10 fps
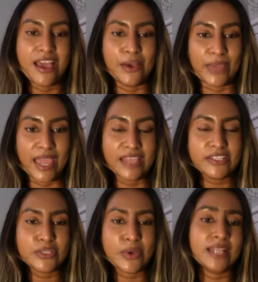Okay.
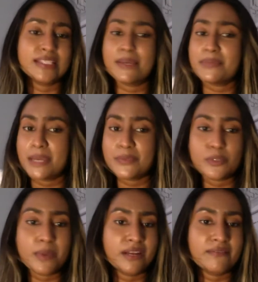So, and sometimes you
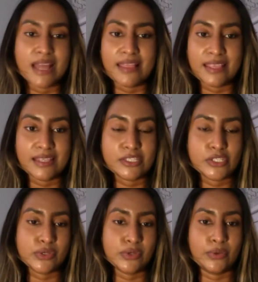might have done this
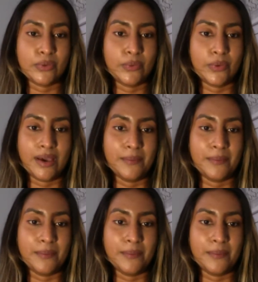too,